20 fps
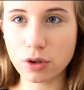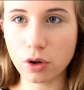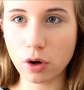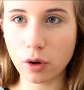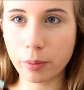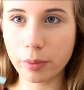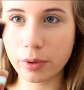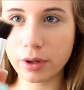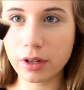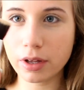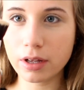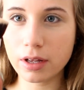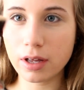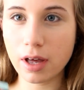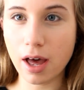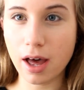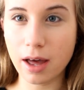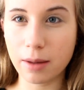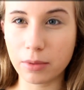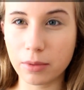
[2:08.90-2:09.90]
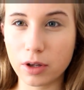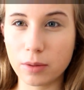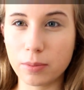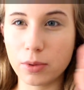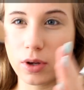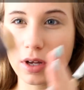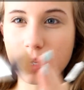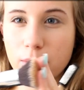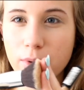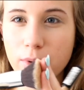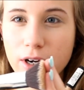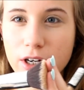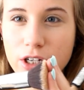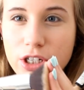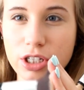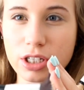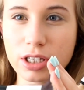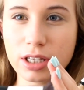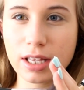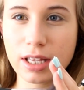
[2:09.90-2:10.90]
top kabuki
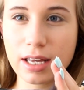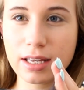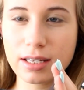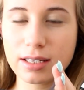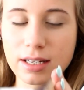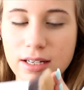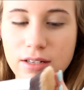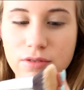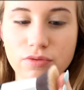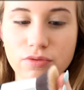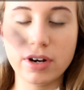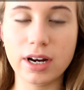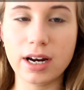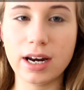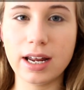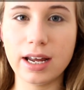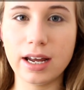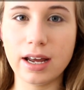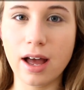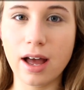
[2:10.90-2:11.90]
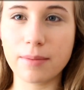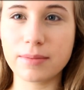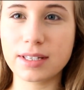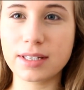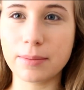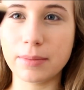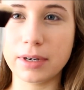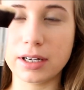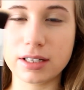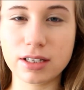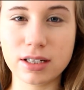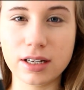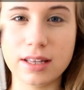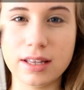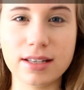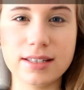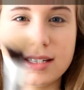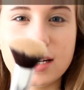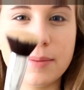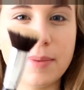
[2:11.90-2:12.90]
brush, this is really similar to
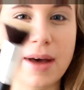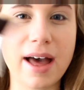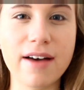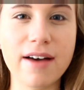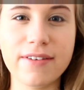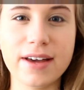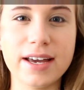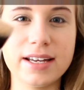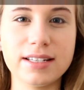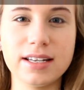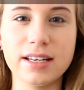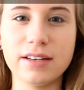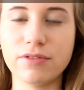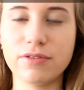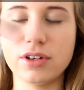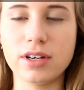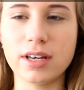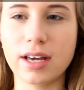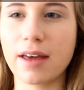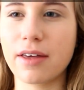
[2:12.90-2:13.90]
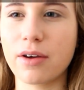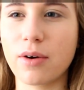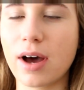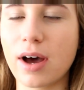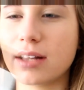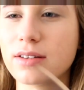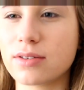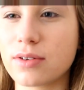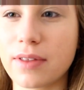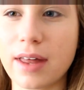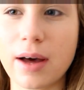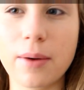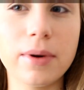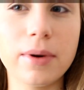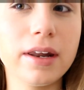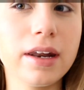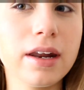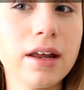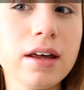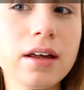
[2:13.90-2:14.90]
the Sigma F80 if you can get your hands on that
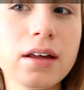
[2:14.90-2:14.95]
one,